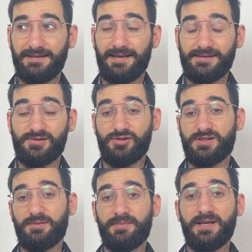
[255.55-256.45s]
That's
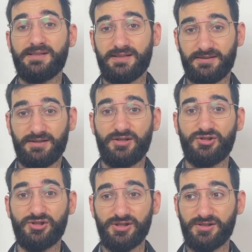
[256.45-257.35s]
just amazing.
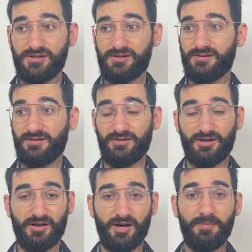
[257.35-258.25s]
In just a
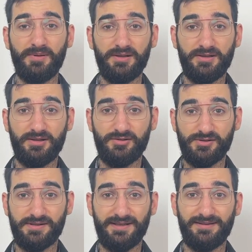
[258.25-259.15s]
couple of years
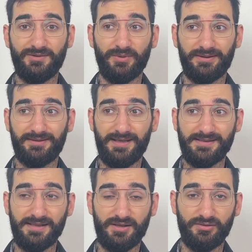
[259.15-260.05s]
they did what
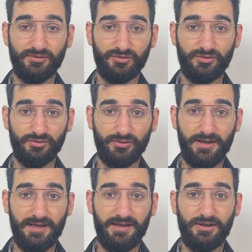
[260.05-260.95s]
Tesla couldn't do
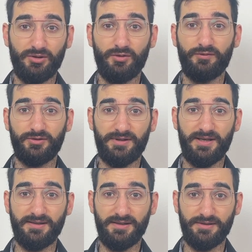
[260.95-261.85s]
in over
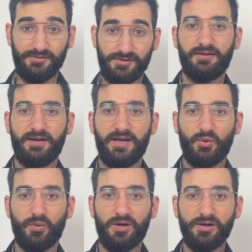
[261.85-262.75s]
10 years. And
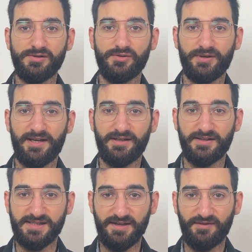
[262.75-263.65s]
we're also getting
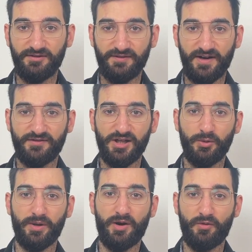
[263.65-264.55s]
the 75
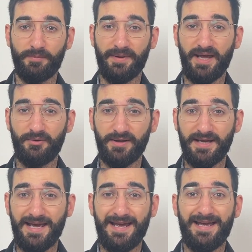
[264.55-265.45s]
kilowatt hour battery
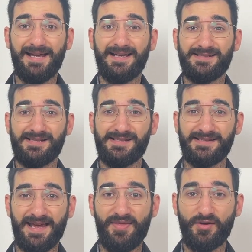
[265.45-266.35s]
as the
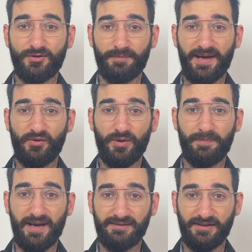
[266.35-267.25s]
standard battery
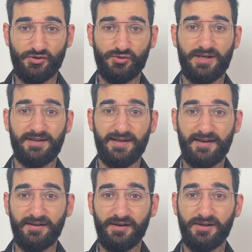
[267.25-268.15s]
pack that you can
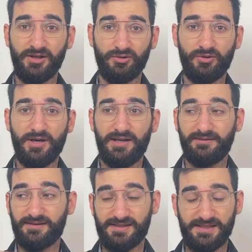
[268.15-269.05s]
get in a NIO.
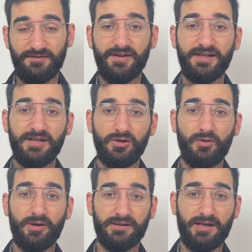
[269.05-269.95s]
The 70
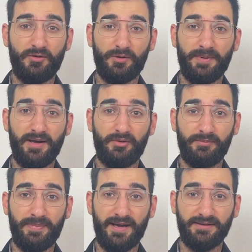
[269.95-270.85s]
kilowatt hour battery
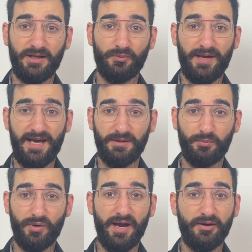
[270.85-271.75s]
pack that we had
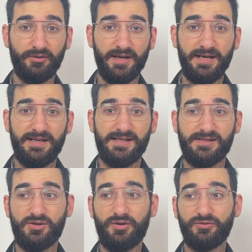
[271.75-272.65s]
prior is
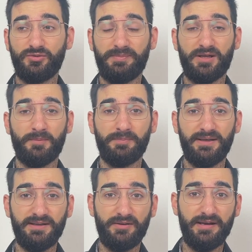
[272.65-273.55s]
going to be
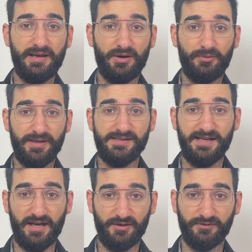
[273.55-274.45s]
completely erased
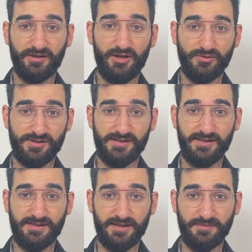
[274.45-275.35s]
out of NIO
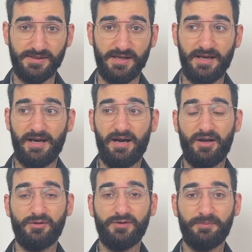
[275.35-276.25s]
systems,
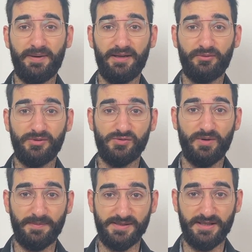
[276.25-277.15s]
out of the battery
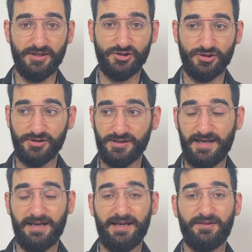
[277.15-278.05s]
swap stations,
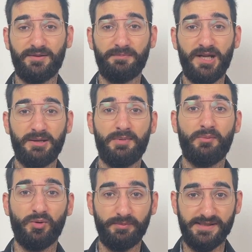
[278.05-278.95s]
and the
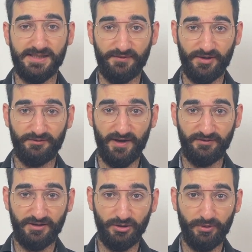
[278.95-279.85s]
minimum will be
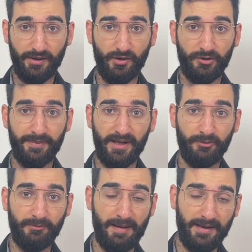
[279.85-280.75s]
75 kilowatt hour
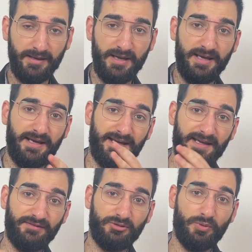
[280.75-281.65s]
battery pack
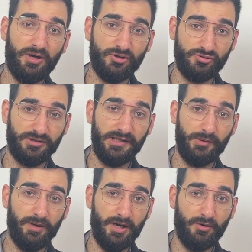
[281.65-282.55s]
and the 100
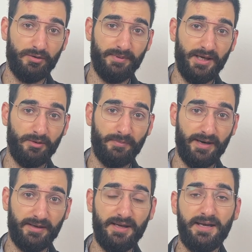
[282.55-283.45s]
kilowatt hour battery
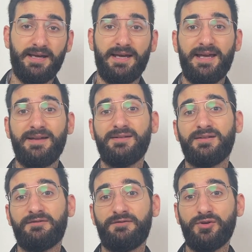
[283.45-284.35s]
pack. And
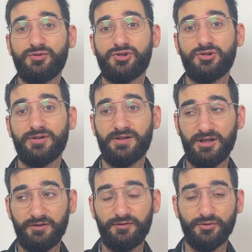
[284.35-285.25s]
in the future, the
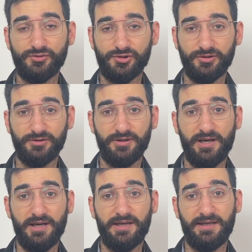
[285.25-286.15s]
near future,
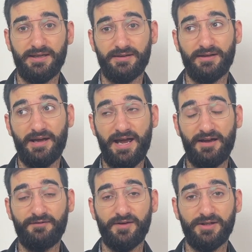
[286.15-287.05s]
in
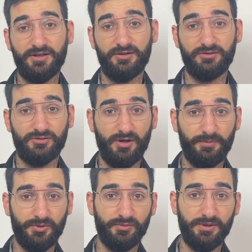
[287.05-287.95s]
half a year
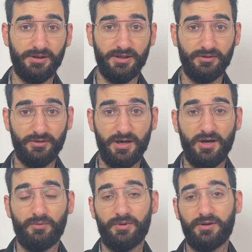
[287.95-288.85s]
up to a year,
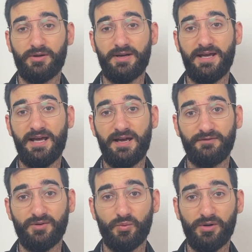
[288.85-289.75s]
we're gonna
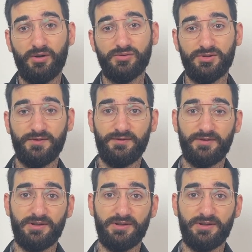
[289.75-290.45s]
have the 150